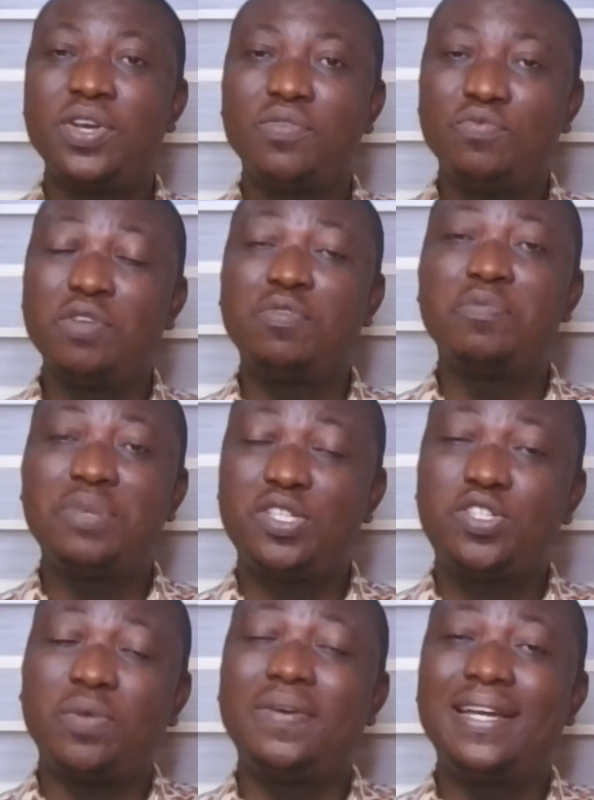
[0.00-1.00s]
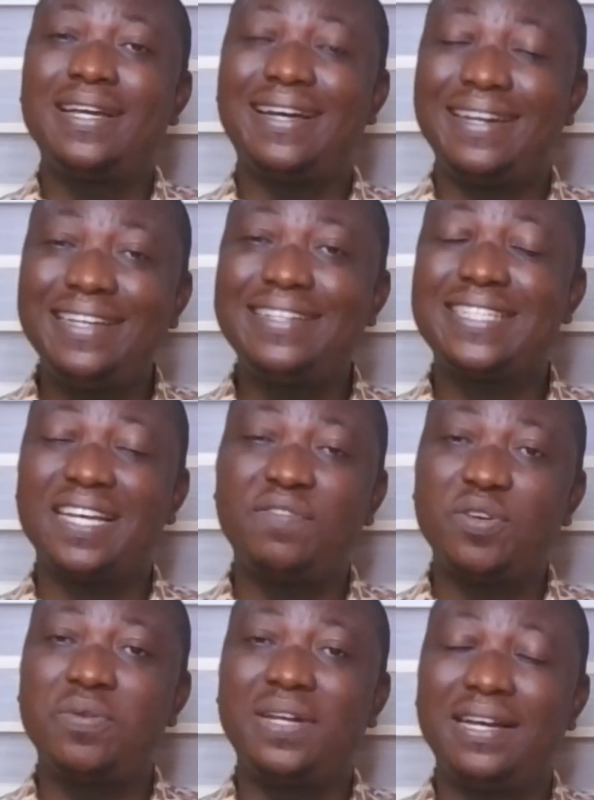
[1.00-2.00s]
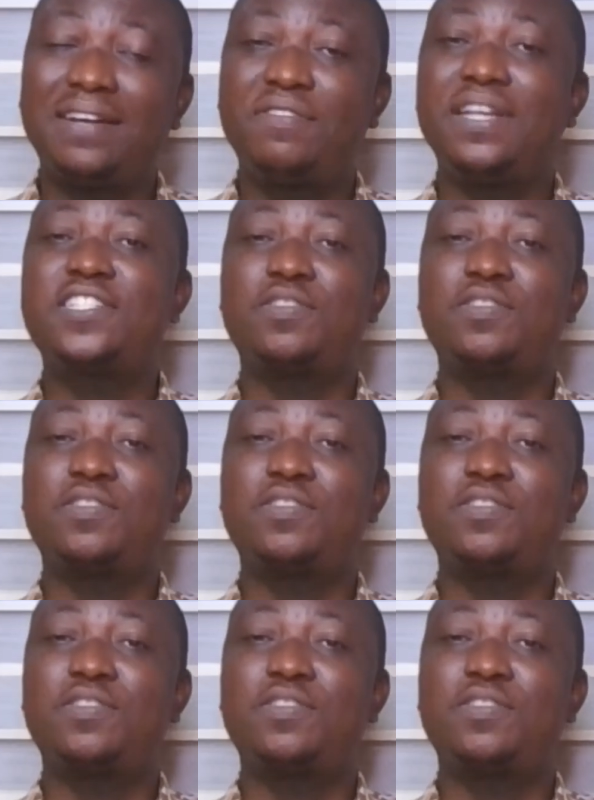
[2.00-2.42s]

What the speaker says: We will be doing an interview with a great